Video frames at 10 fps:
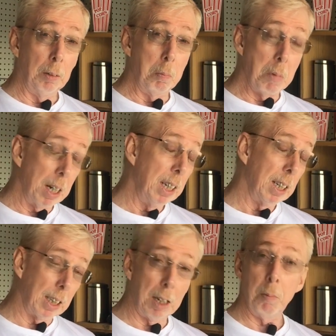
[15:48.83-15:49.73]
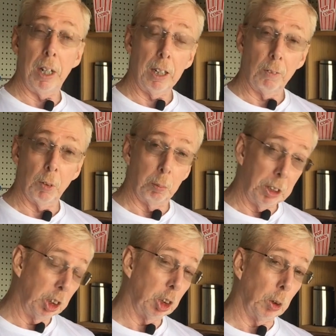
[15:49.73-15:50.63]
money that they make from
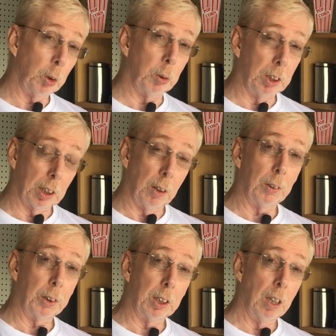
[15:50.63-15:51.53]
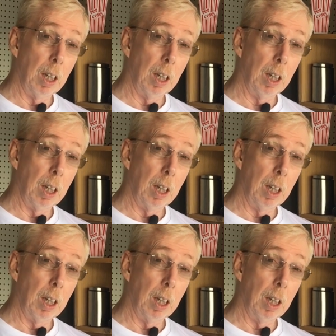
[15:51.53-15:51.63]
these search results.